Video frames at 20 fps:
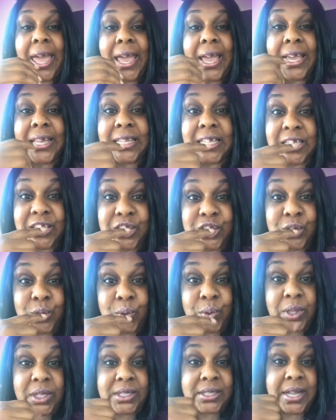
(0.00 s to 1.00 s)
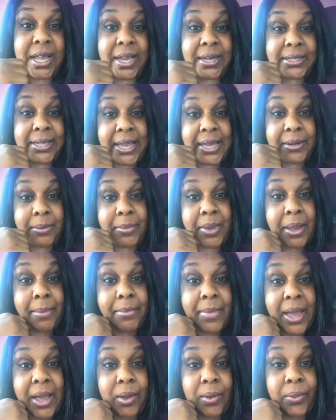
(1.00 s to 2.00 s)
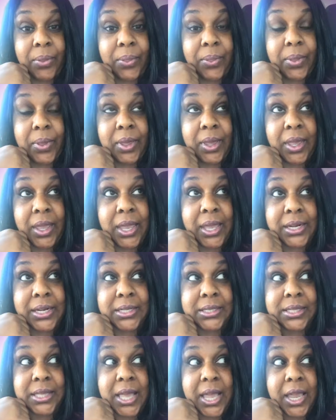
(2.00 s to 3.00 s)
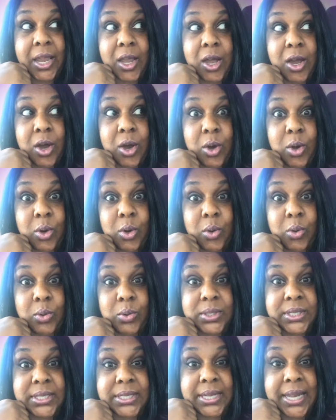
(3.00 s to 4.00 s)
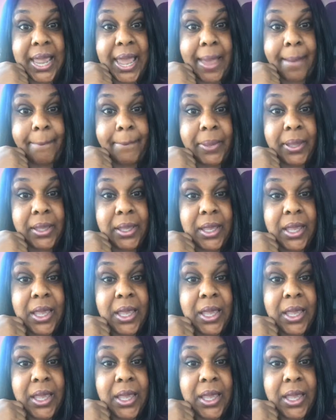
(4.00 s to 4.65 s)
And this tooth is knocked out of my mouth. And it's like, oh snap.